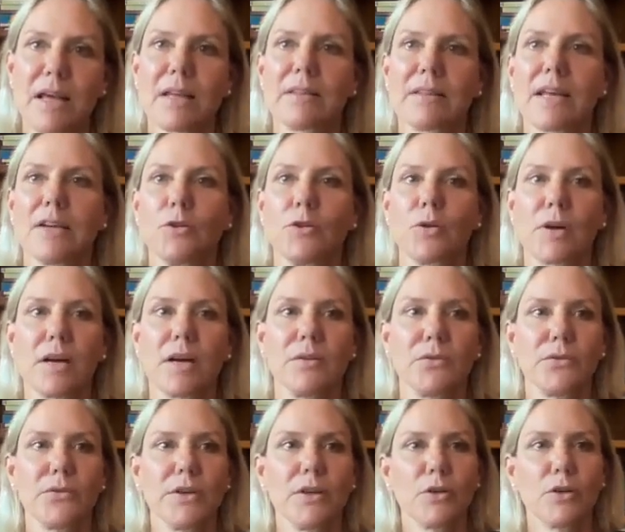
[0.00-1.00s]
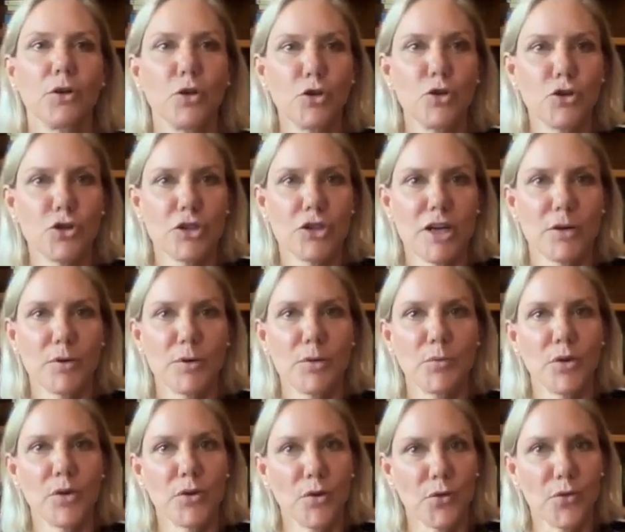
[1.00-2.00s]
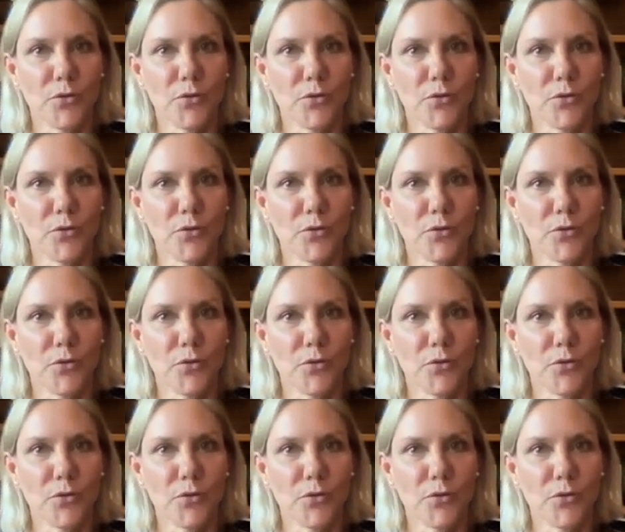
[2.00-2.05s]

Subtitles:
that you can feel good sharing with your